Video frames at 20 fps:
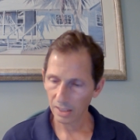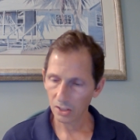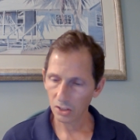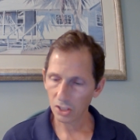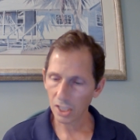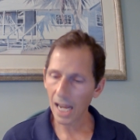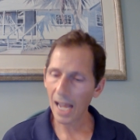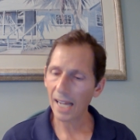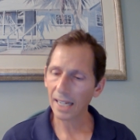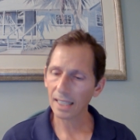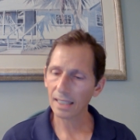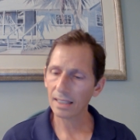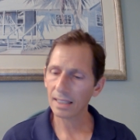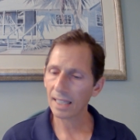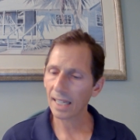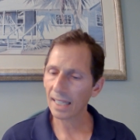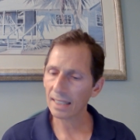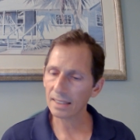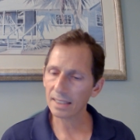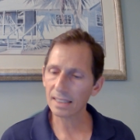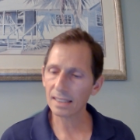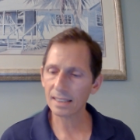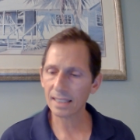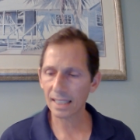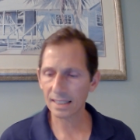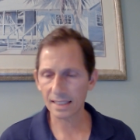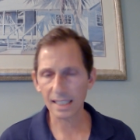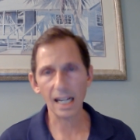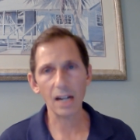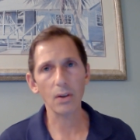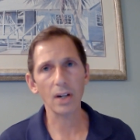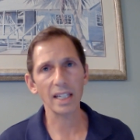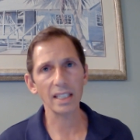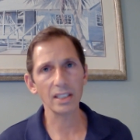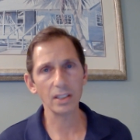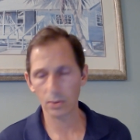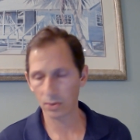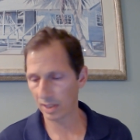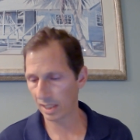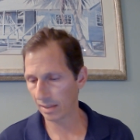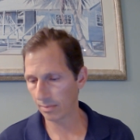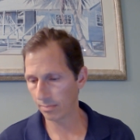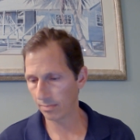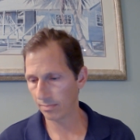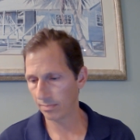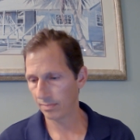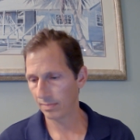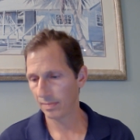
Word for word: Jack, at least that's how I knew him,